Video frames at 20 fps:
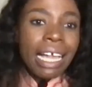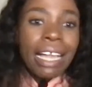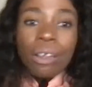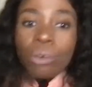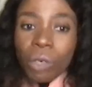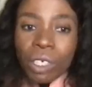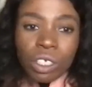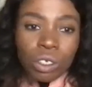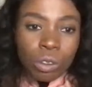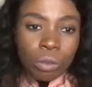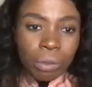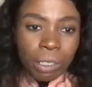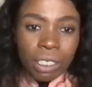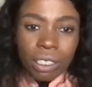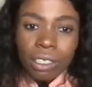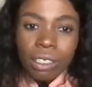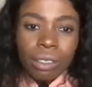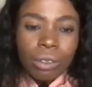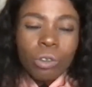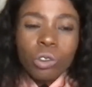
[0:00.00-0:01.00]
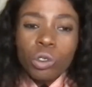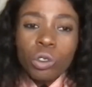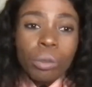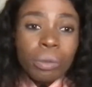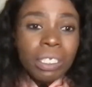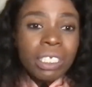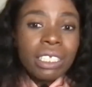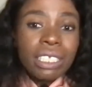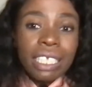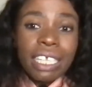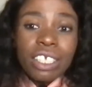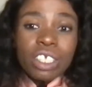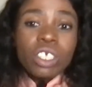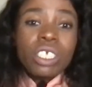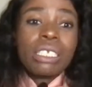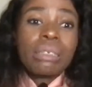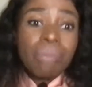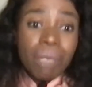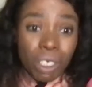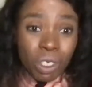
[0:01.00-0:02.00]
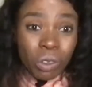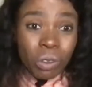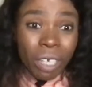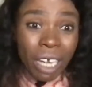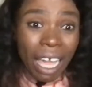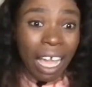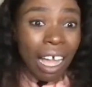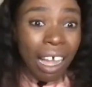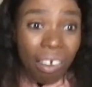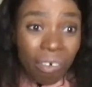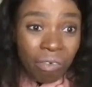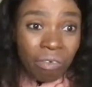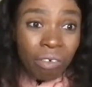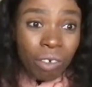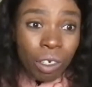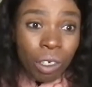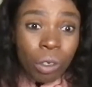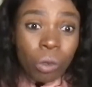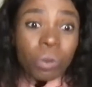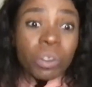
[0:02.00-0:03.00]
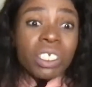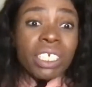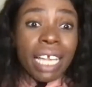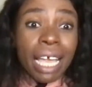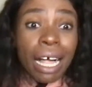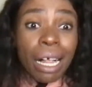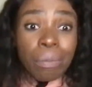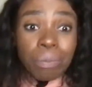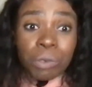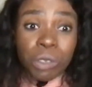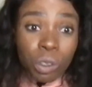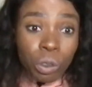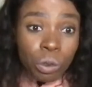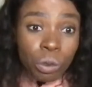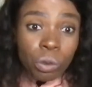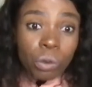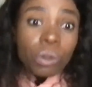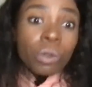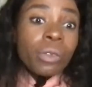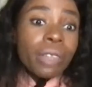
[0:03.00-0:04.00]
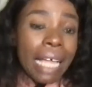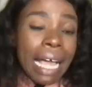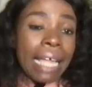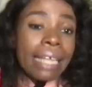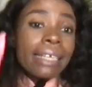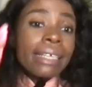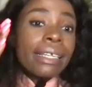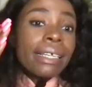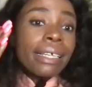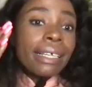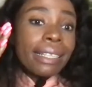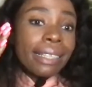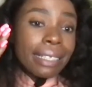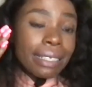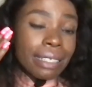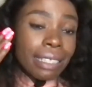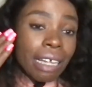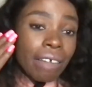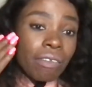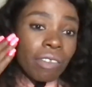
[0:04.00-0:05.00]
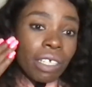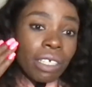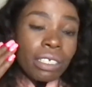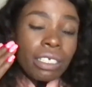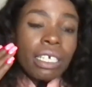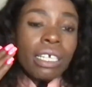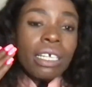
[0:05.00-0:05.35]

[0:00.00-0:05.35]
I watch comedies because comedies actually makes you laugh, which helps you than the stuff that,